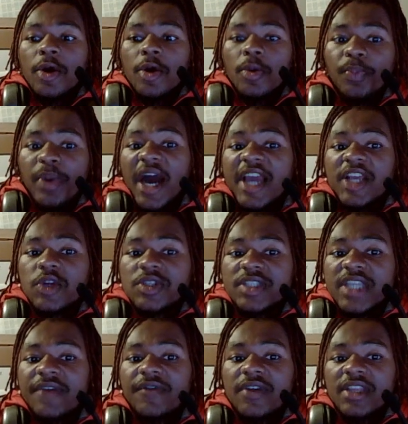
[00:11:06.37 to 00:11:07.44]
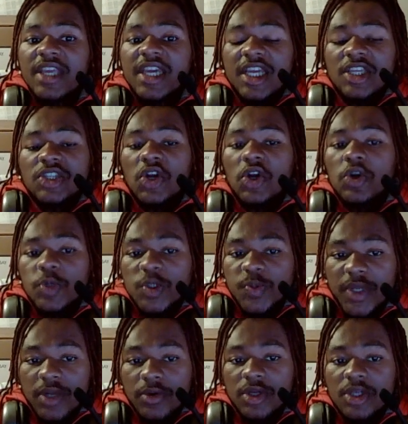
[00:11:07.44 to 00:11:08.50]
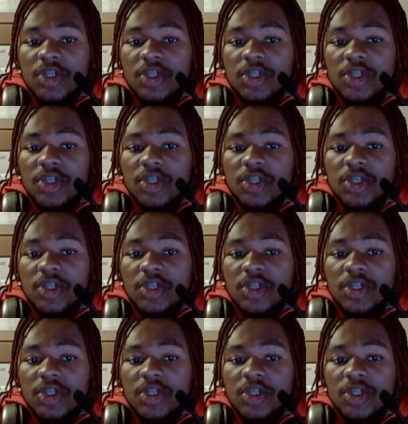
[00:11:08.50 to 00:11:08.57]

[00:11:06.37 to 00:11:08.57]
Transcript: by your 7D eternal spirit.